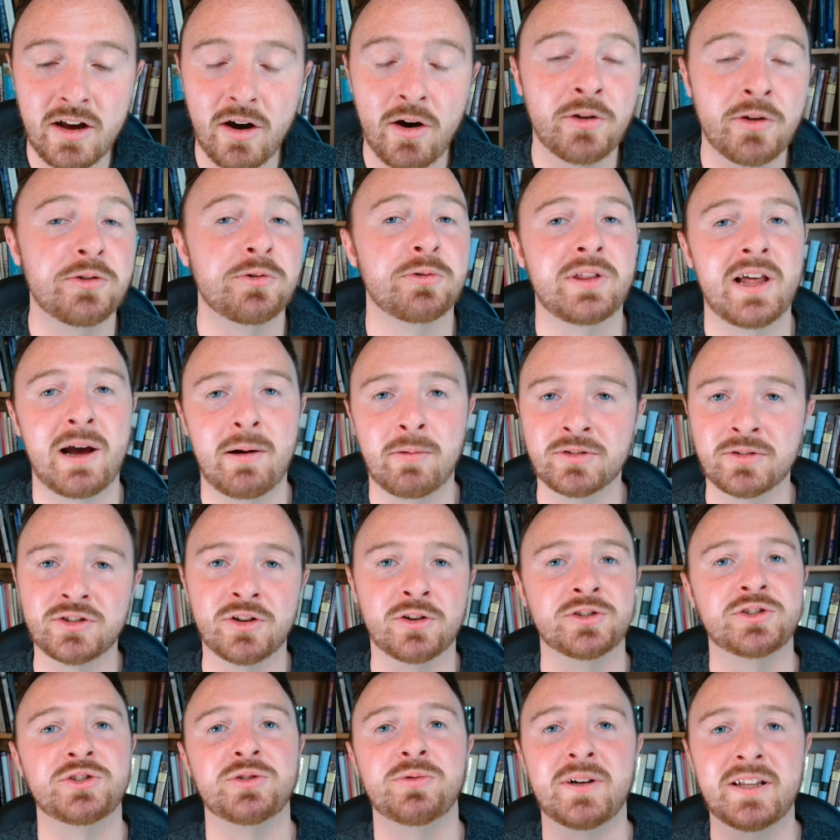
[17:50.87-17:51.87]
although that was
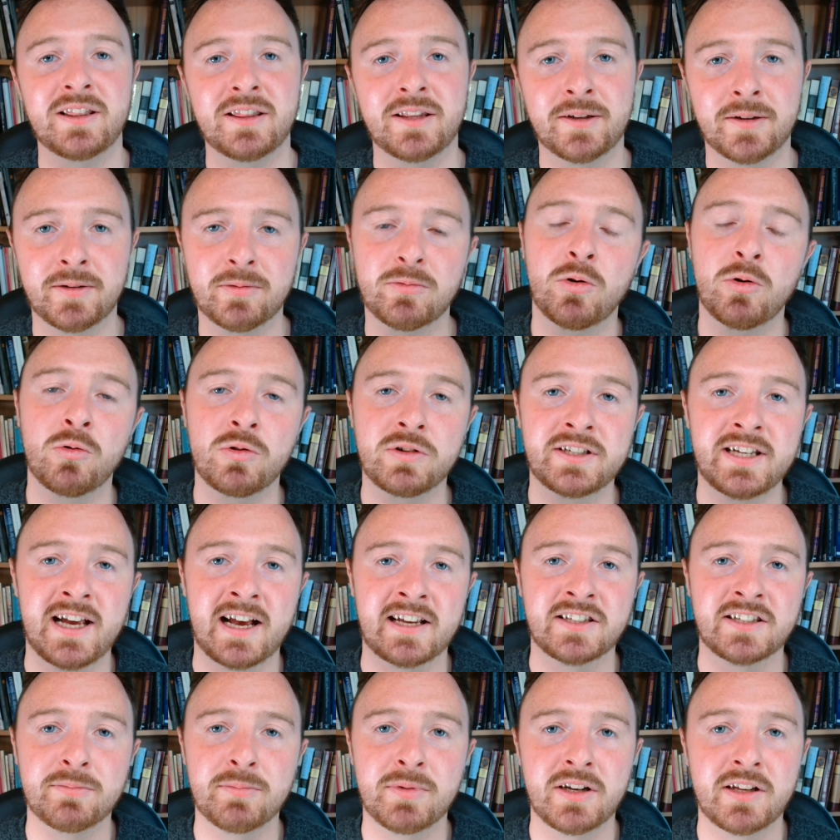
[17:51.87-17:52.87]
also in the Old
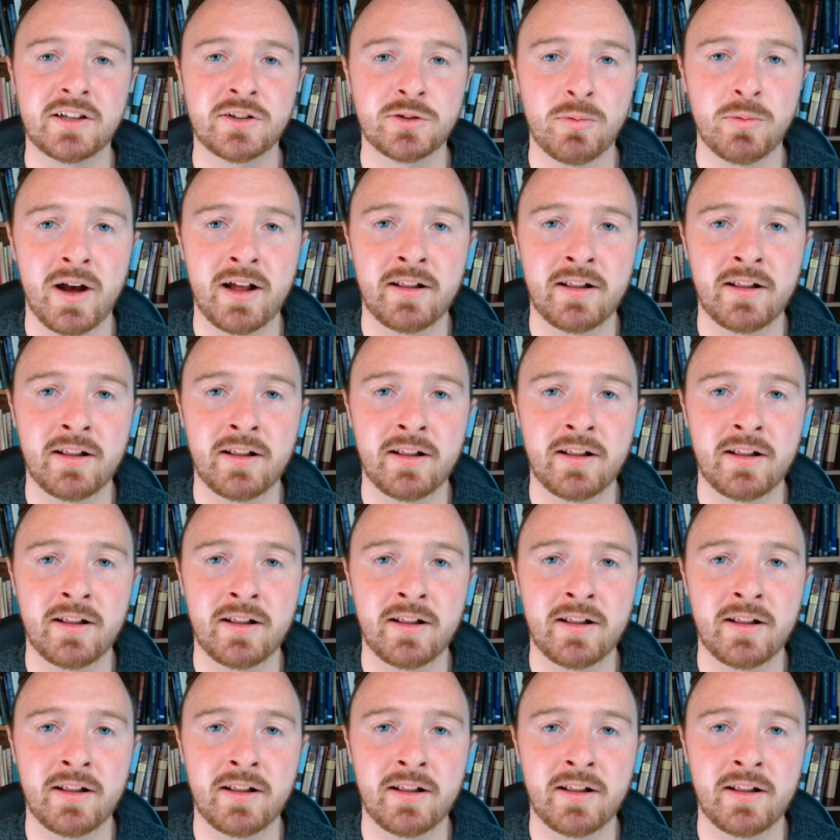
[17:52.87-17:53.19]
Testament as